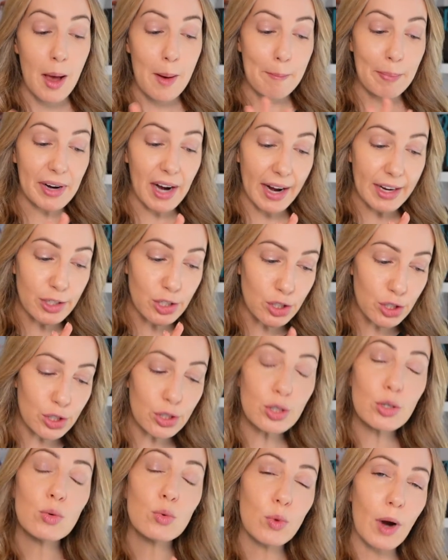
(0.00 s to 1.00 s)
but I
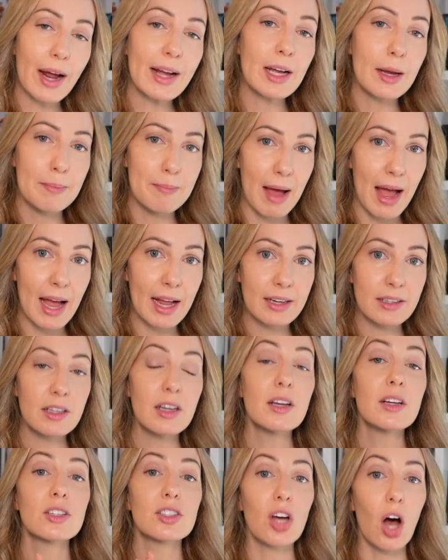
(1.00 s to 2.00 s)
do recommend
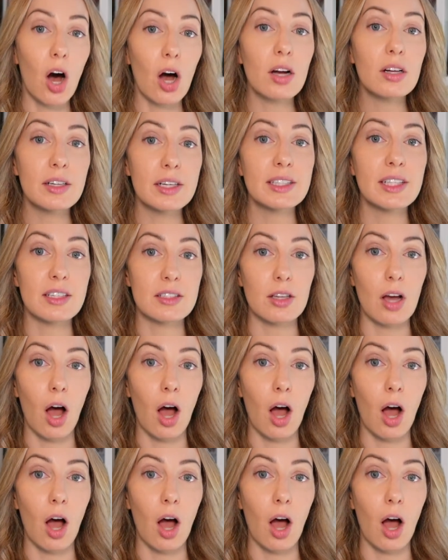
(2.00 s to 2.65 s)
toggling this